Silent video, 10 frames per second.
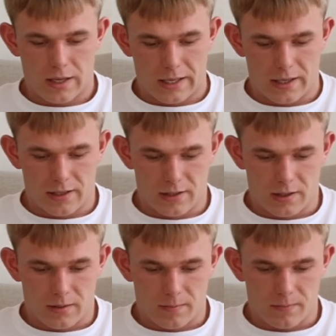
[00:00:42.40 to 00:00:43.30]
and
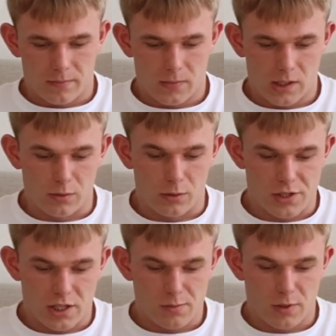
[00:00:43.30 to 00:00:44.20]
the Google
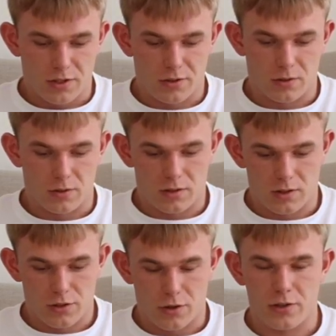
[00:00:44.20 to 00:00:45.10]
Sheets module
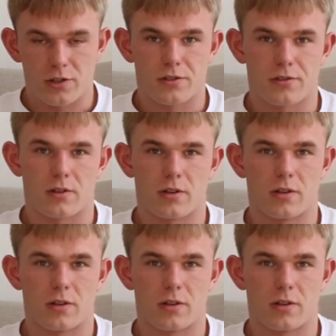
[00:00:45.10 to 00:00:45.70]
searches,